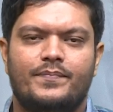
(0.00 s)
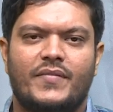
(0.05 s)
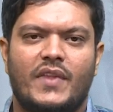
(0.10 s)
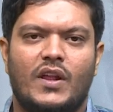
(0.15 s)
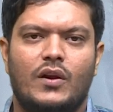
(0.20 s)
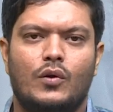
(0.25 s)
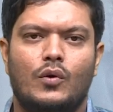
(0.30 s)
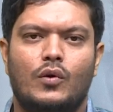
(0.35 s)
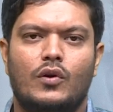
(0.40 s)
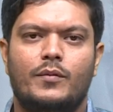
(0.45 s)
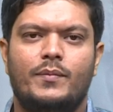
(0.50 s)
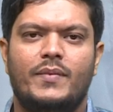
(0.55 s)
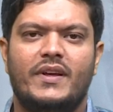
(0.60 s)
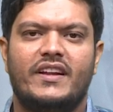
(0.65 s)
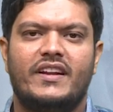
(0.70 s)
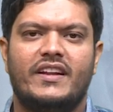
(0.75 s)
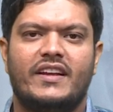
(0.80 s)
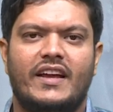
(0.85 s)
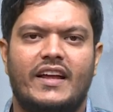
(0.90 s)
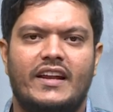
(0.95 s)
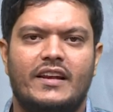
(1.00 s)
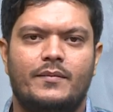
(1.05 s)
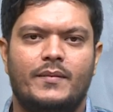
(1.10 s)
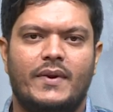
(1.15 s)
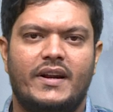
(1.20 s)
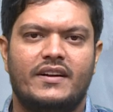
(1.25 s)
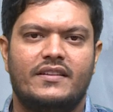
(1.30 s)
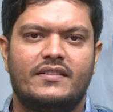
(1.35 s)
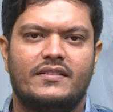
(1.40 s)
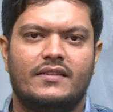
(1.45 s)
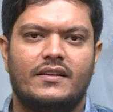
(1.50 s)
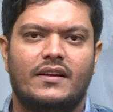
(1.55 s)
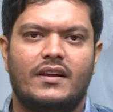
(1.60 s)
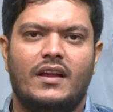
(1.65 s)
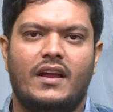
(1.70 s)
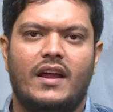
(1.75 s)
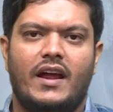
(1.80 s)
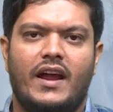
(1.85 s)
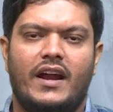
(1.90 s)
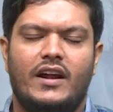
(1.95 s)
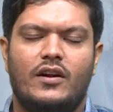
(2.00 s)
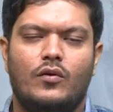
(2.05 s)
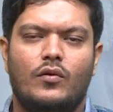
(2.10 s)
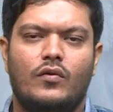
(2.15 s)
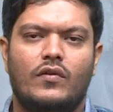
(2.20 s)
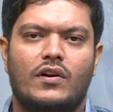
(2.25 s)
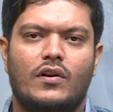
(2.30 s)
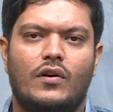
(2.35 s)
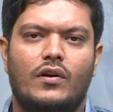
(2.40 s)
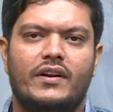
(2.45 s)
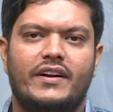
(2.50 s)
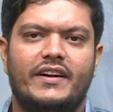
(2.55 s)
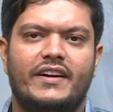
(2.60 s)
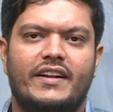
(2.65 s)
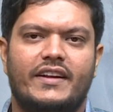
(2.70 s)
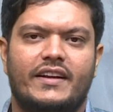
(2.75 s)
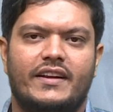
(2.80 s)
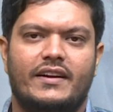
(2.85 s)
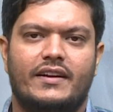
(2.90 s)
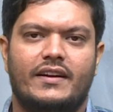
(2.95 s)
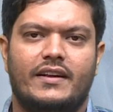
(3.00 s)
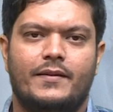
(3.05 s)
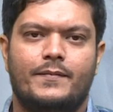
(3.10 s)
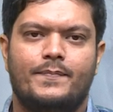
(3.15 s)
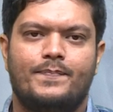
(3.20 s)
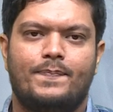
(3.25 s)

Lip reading: load bearing elements and overall integrity.